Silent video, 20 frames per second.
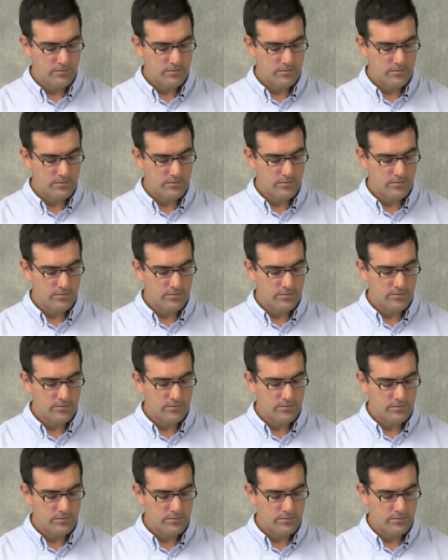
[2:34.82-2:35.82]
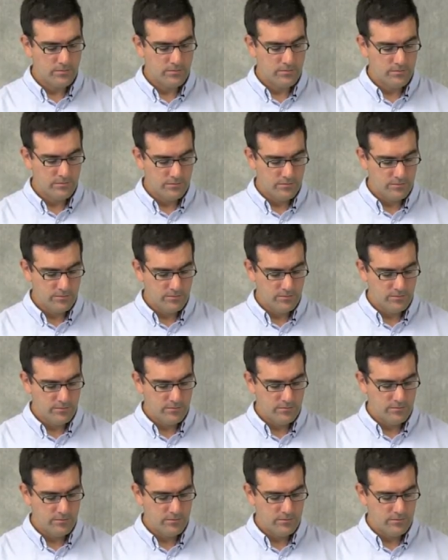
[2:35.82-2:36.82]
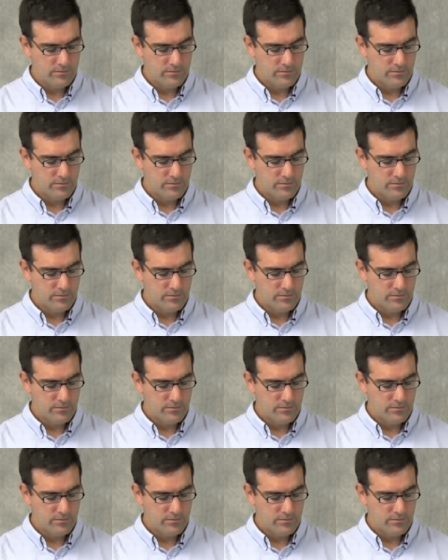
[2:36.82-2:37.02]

Nobody speaks.